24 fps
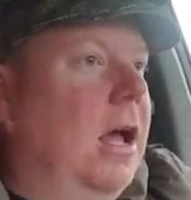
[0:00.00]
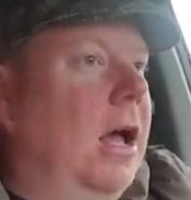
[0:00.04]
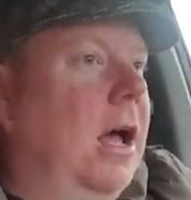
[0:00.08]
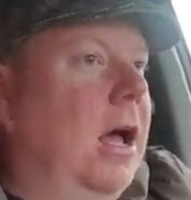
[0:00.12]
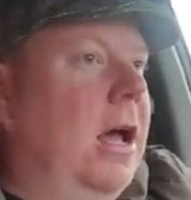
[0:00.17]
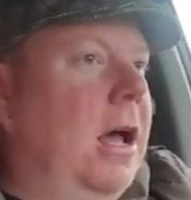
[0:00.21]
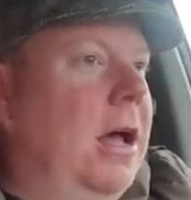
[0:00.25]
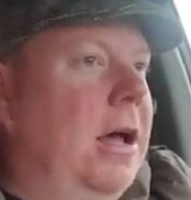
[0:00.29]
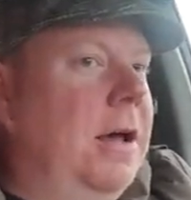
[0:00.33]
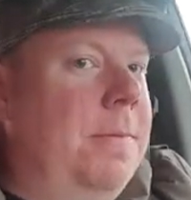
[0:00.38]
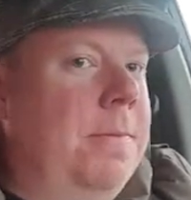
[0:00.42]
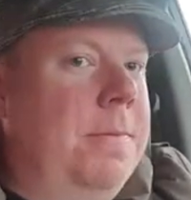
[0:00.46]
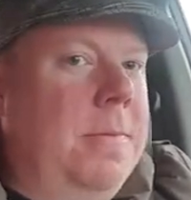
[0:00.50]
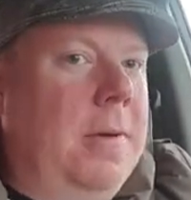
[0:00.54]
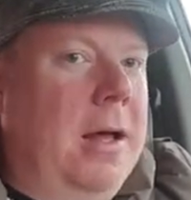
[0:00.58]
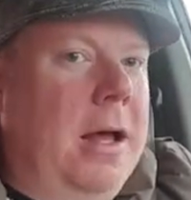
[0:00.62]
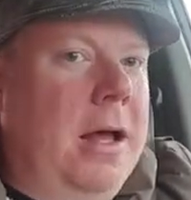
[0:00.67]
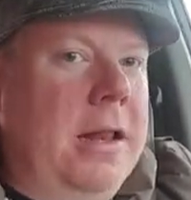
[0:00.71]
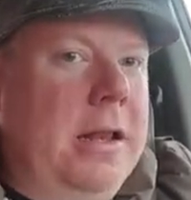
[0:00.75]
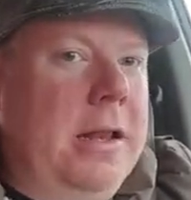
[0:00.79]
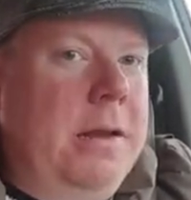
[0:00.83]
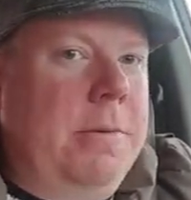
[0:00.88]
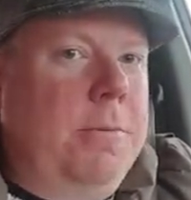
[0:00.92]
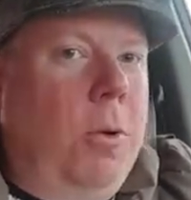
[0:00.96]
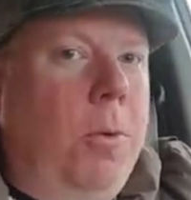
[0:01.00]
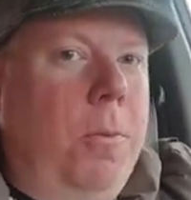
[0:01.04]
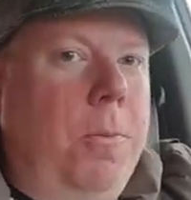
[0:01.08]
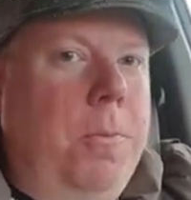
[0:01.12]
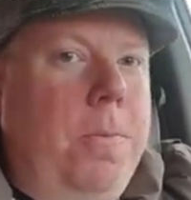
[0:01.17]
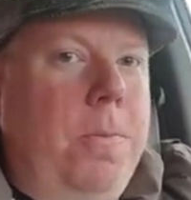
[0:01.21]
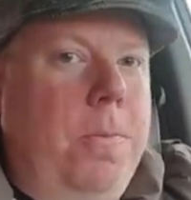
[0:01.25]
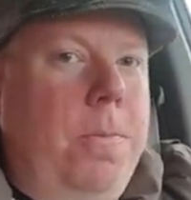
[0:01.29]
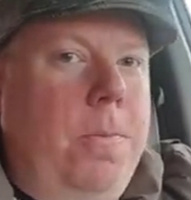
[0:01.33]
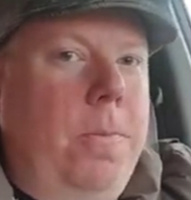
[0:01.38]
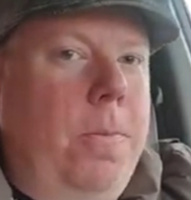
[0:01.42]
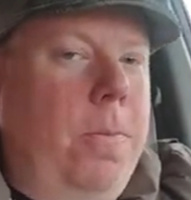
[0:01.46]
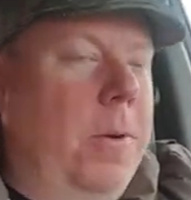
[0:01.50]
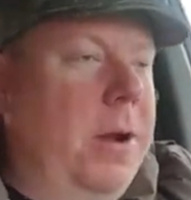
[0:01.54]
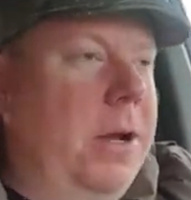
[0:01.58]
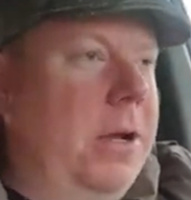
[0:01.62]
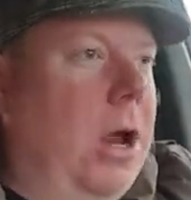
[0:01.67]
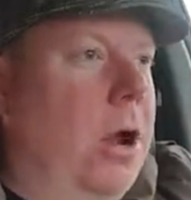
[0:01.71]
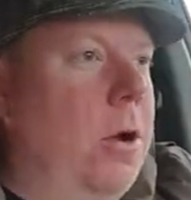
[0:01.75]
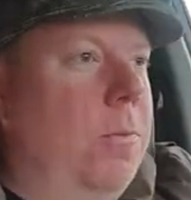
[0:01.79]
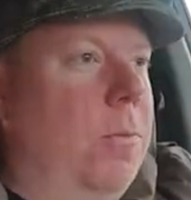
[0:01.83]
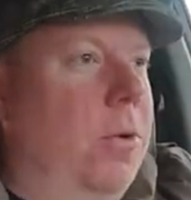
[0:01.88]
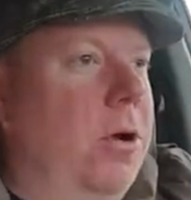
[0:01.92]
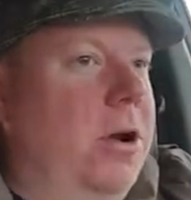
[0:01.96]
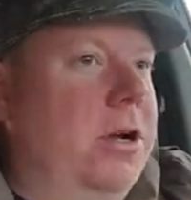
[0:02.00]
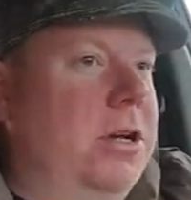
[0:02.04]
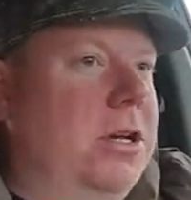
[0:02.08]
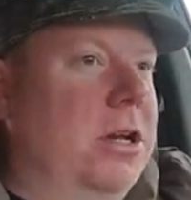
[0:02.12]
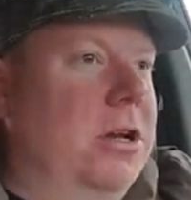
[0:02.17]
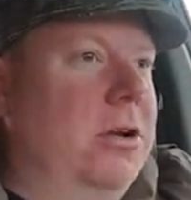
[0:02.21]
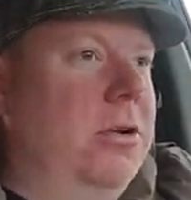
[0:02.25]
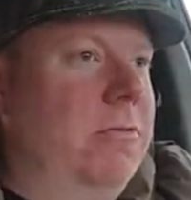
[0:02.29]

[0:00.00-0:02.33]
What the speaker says: And what we don't want to